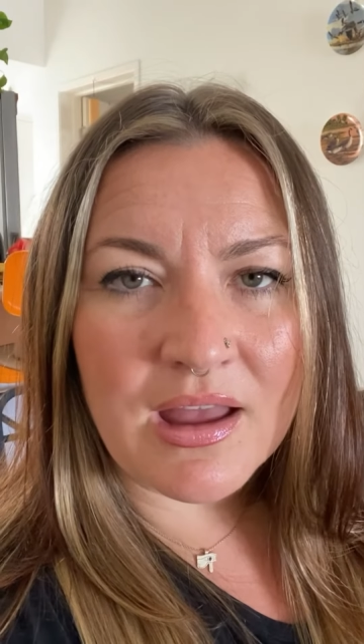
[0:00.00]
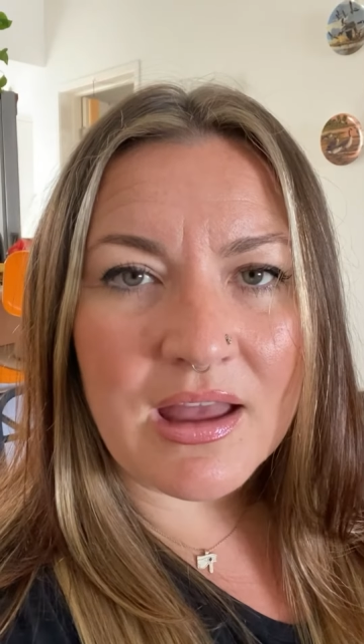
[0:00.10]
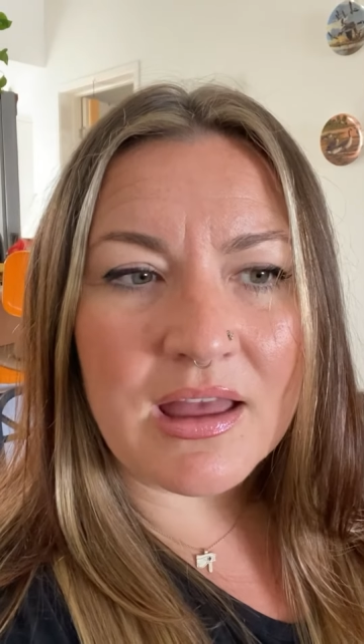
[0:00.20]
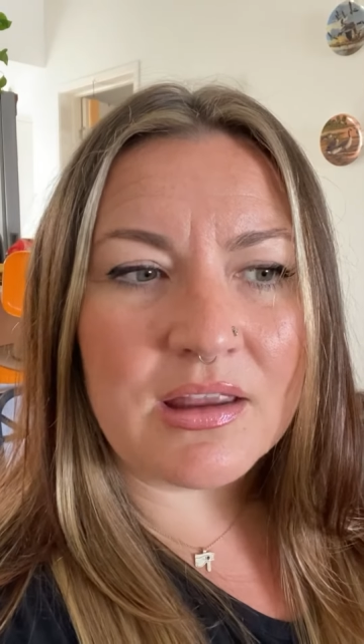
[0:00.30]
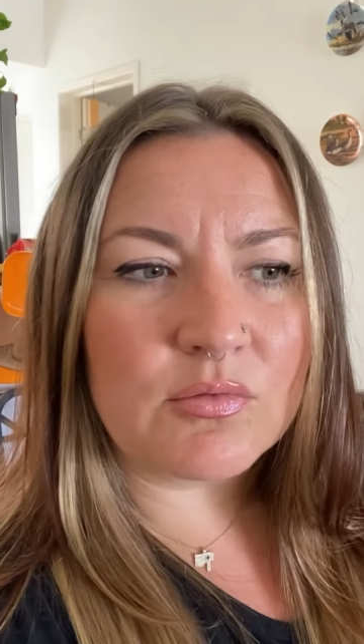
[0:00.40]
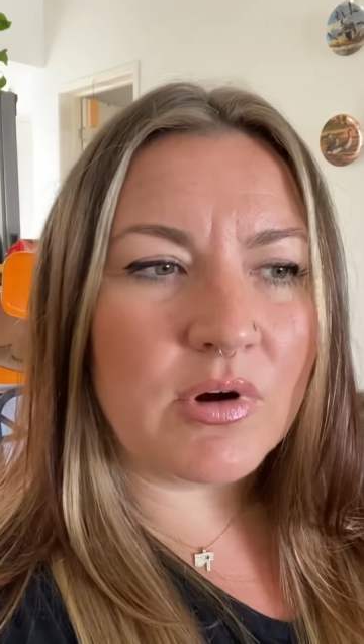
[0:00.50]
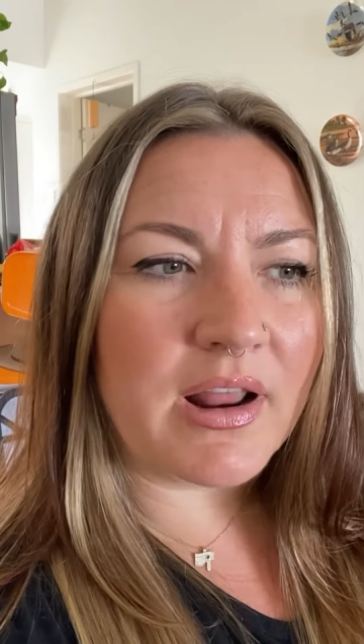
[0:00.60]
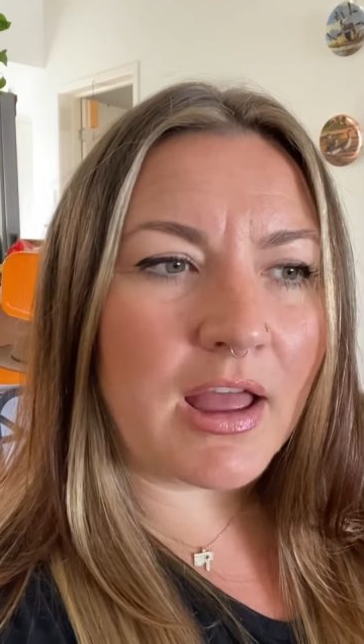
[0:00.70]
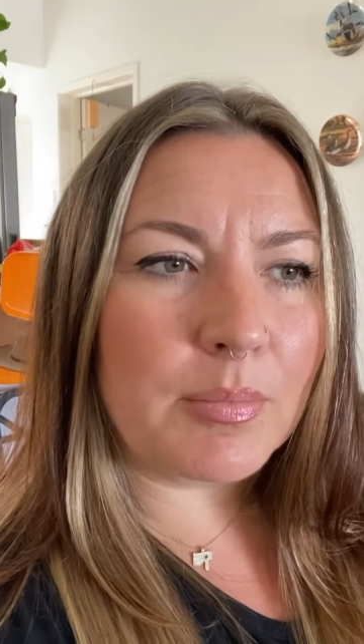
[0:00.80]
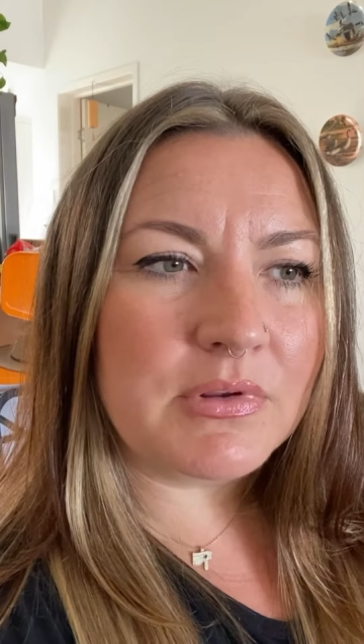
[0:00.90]
And what
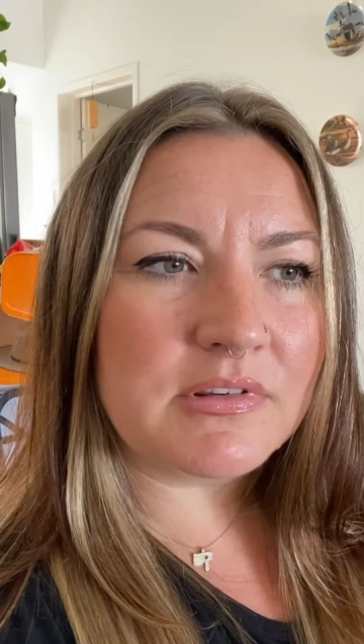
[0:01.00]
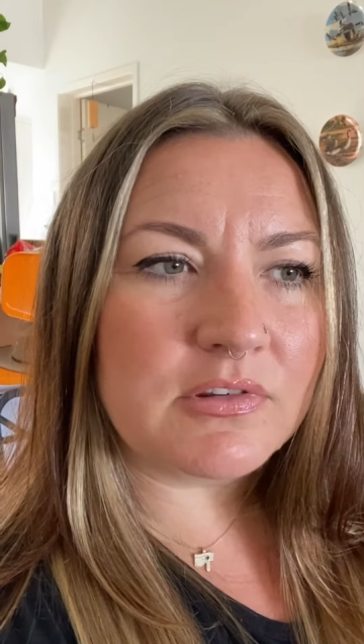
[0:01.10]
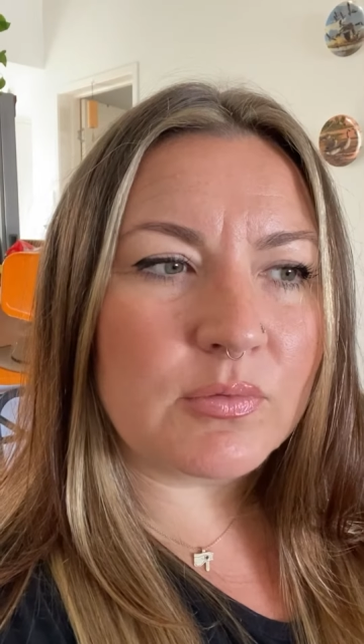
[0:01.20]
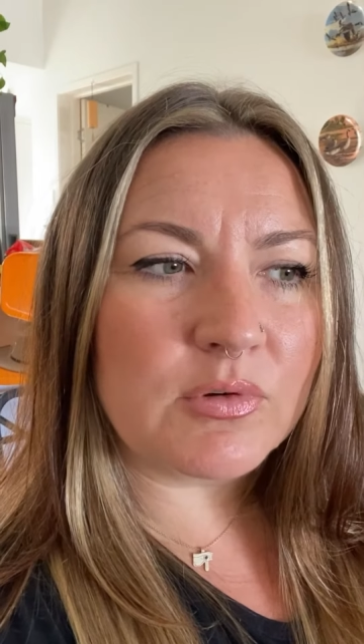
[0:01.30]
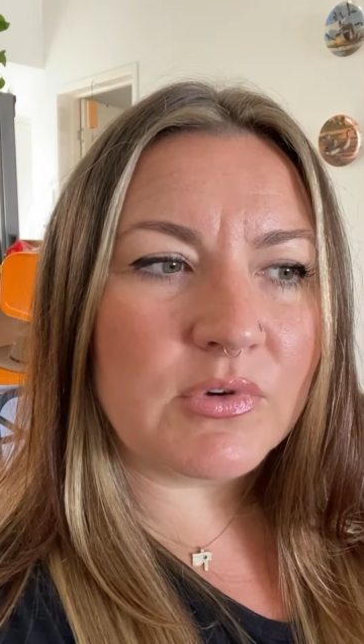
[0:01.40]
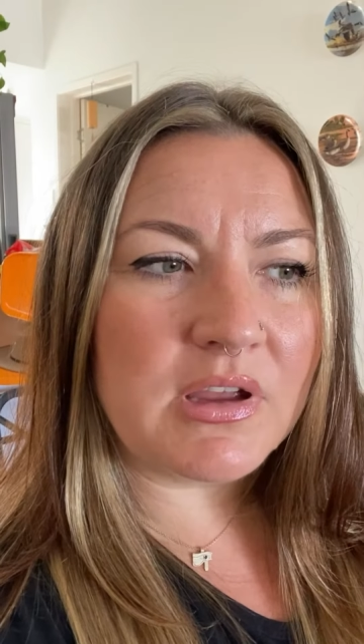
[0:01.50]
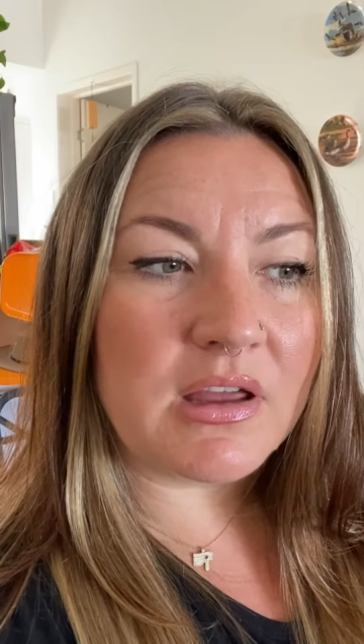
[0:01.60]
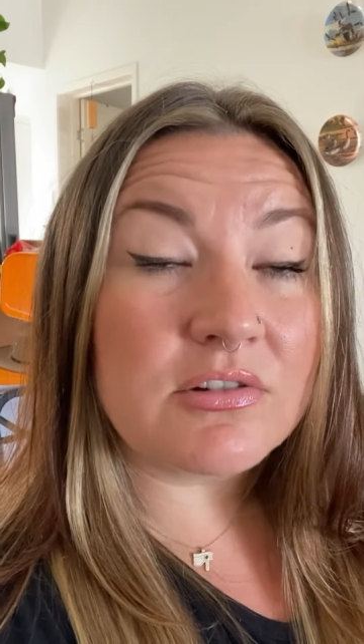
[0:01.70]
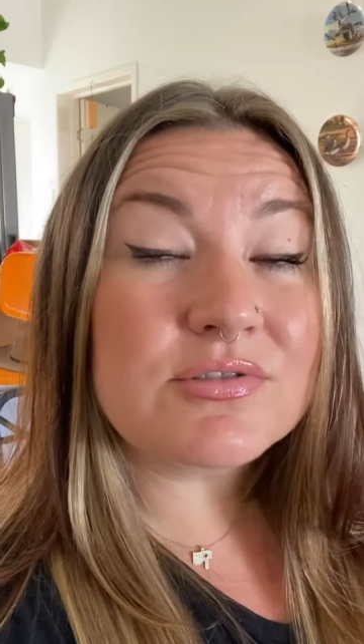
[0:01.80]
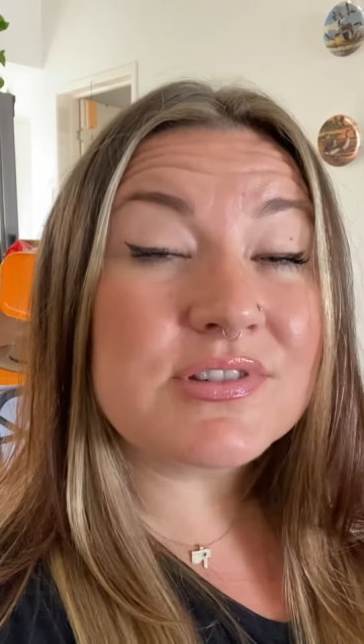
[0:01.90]
happens is when we
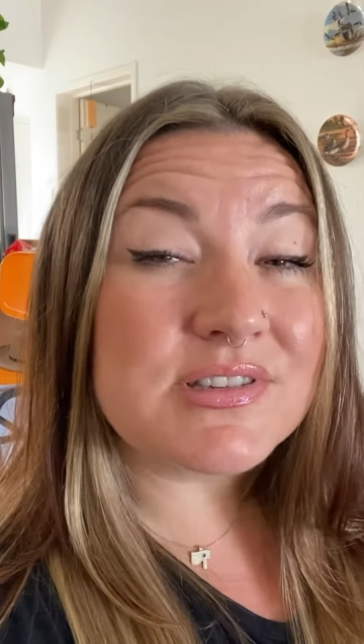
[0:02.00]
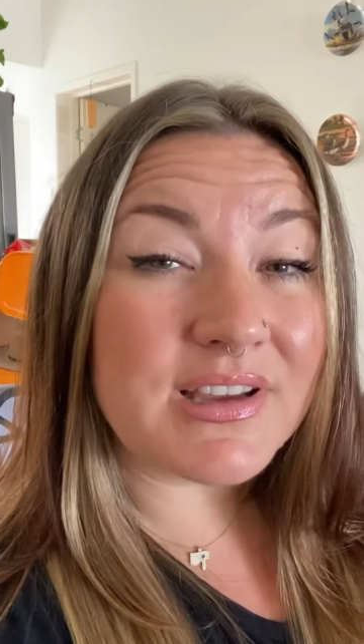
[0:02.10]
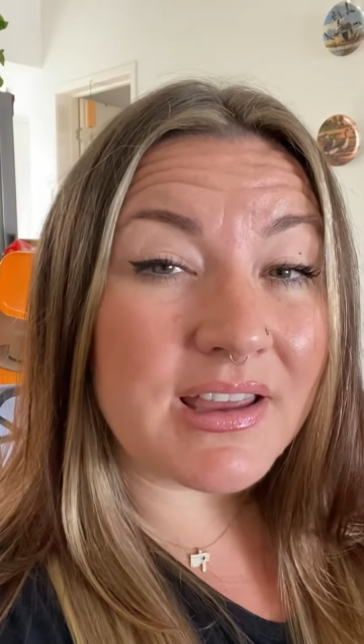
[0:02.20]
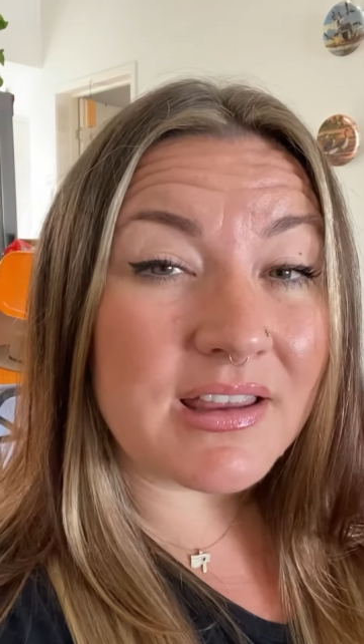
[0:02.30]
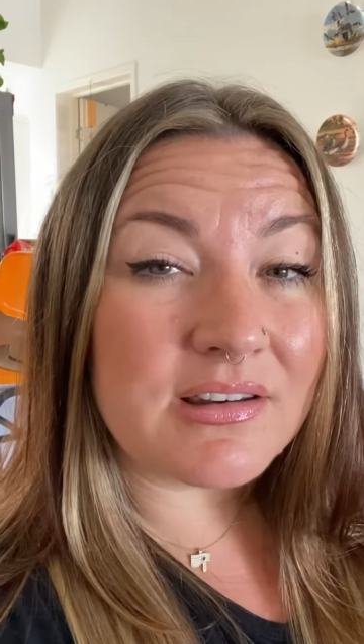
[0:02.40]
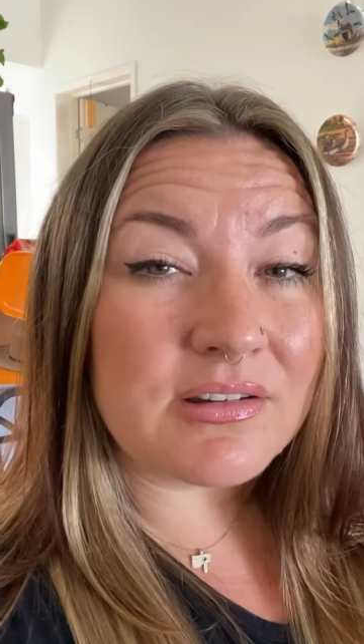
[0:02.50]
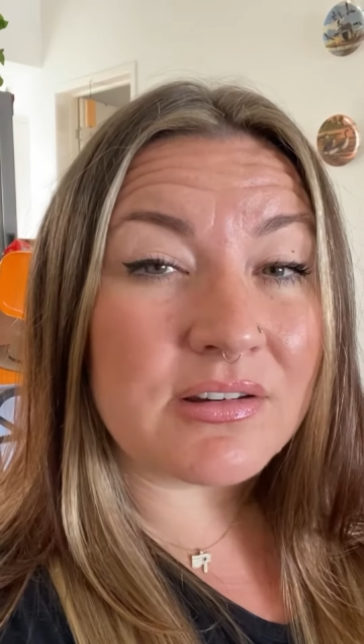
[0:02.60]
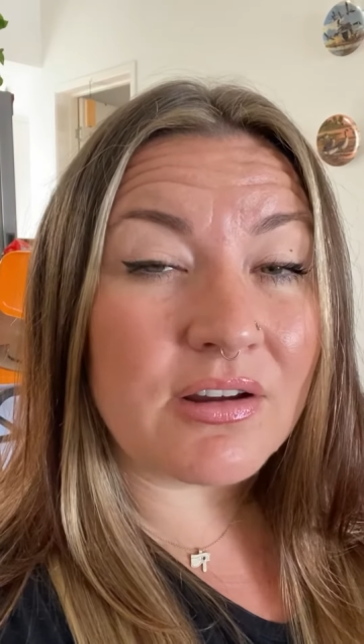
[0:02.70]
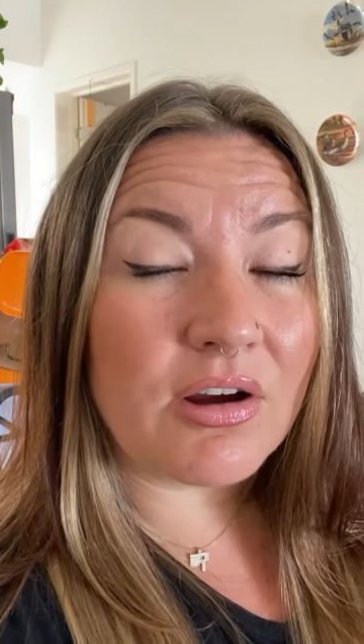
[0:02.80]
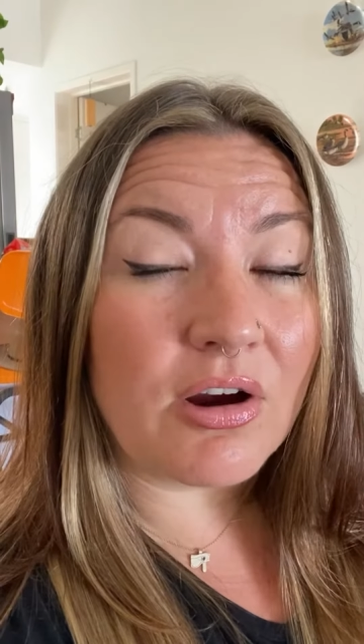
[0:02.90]
understand
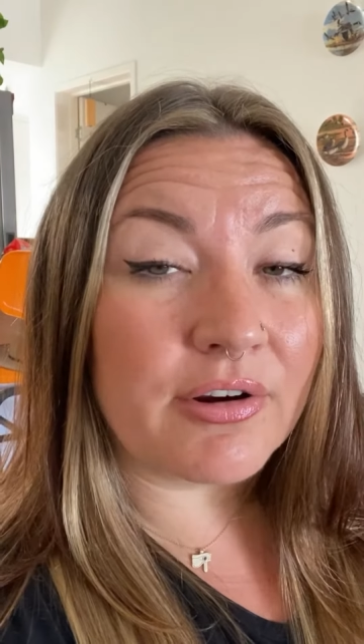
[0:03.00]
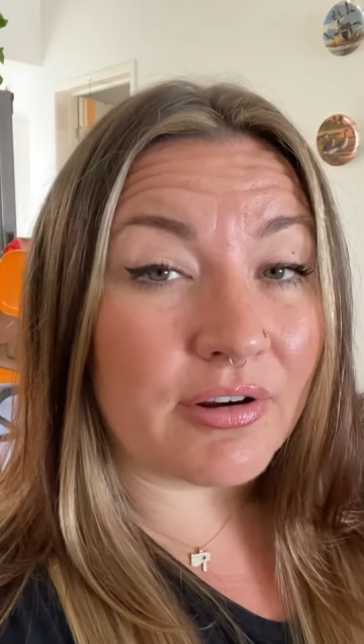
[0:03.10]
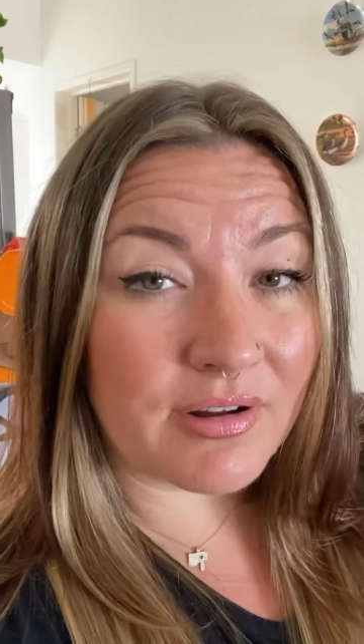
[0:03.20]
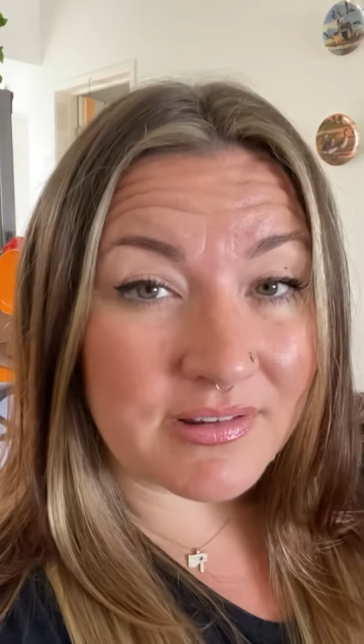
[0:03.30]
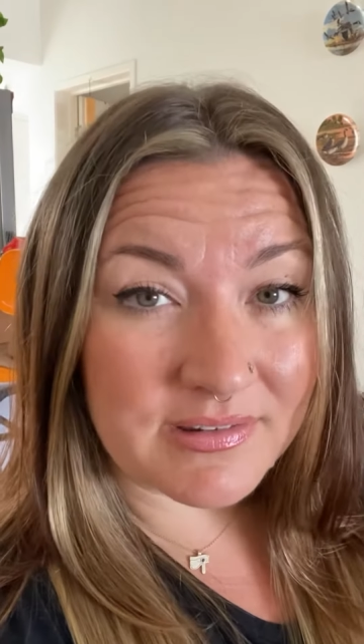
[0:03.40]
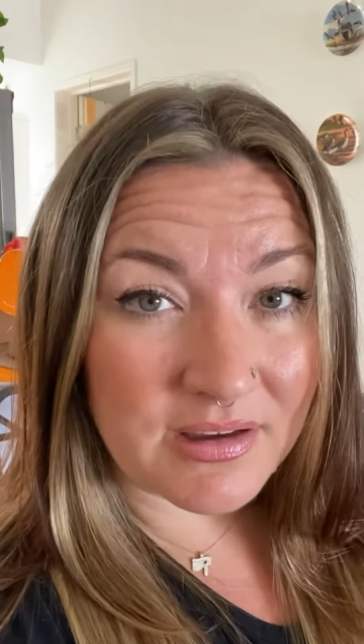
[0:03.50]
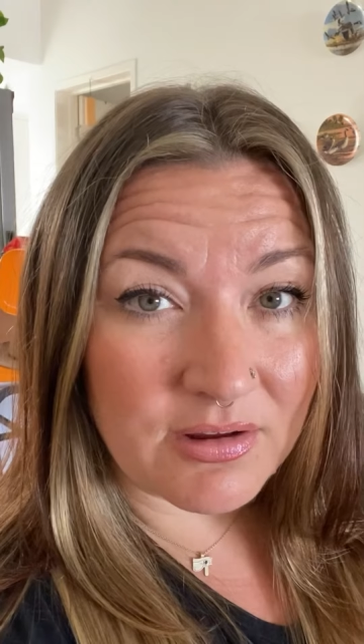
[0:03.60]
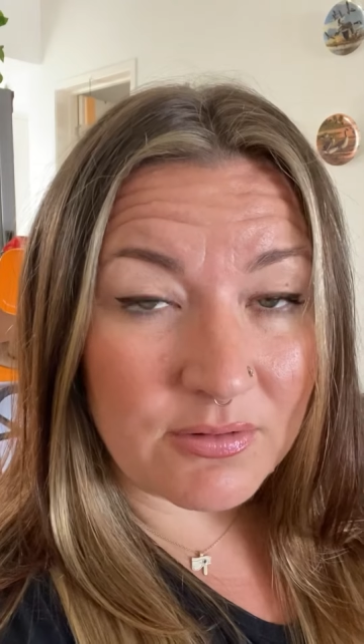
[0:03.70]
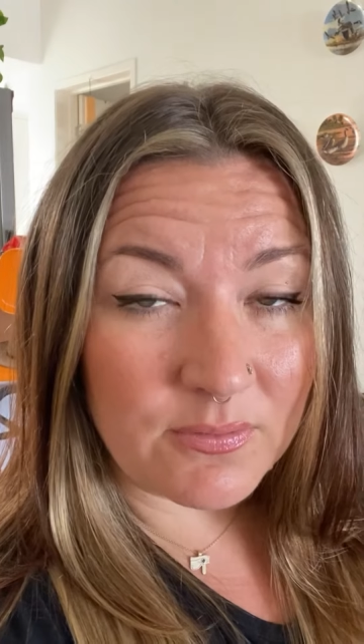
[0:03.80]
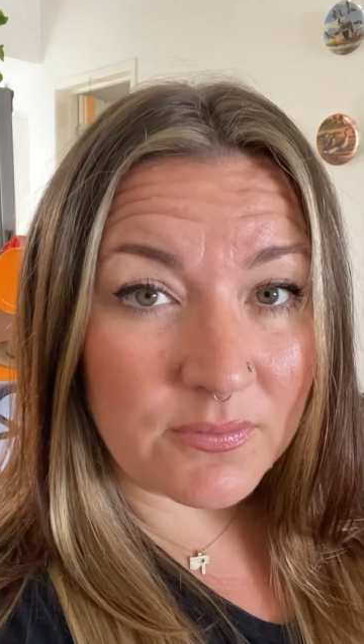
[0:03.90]
our not self,